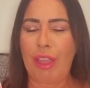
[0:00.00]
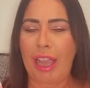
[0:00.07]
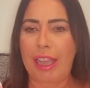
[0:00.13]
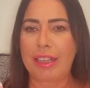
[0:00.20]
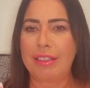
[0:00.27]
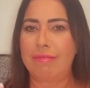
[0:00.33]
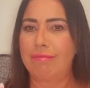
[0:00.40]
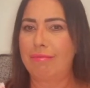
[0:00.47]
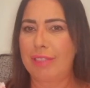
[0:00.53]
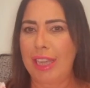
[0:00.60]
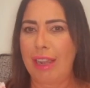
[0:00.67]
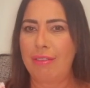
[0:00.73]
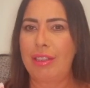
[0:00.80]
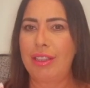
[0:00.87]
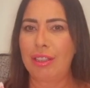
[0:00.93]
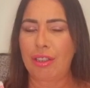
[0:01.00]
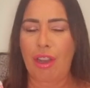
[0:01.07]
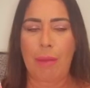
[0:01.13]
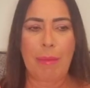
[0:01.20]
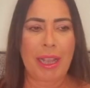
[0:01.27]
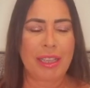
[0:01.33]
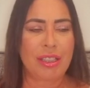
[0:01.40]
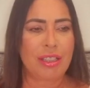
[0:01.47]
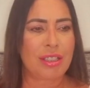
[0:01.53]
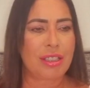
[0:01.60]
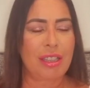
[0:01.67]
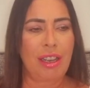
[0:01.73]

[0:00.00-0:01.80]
that down in the comments.